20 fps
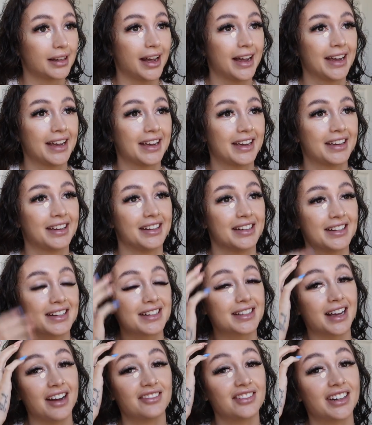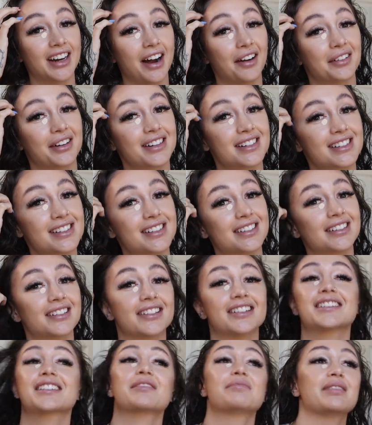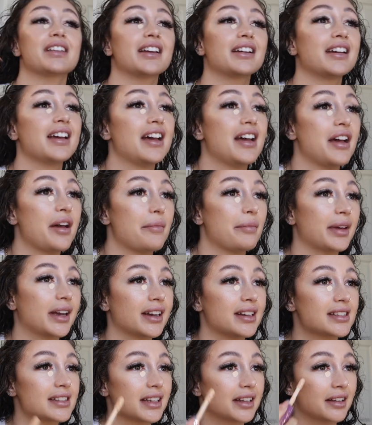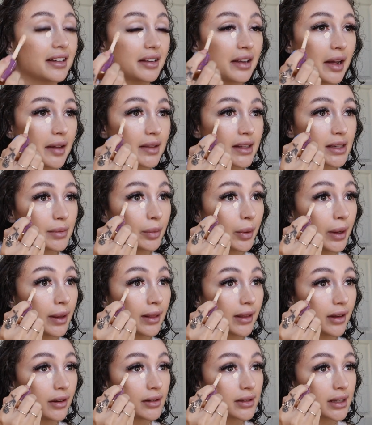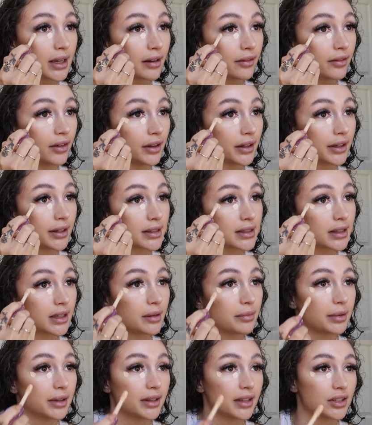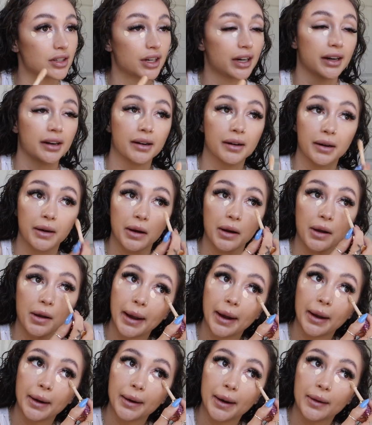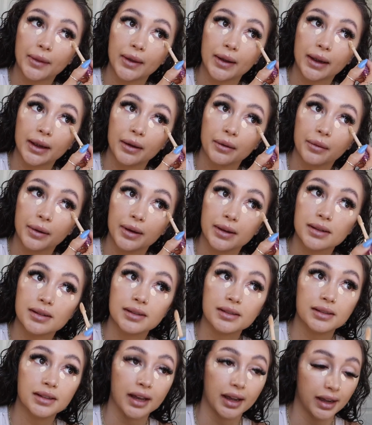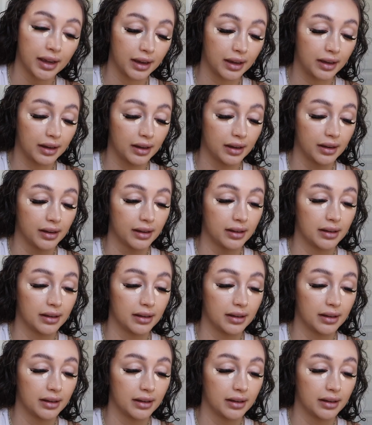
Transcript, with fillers: like seven hours or something because at this point Leo's like falling asleep in the chair and I think it was like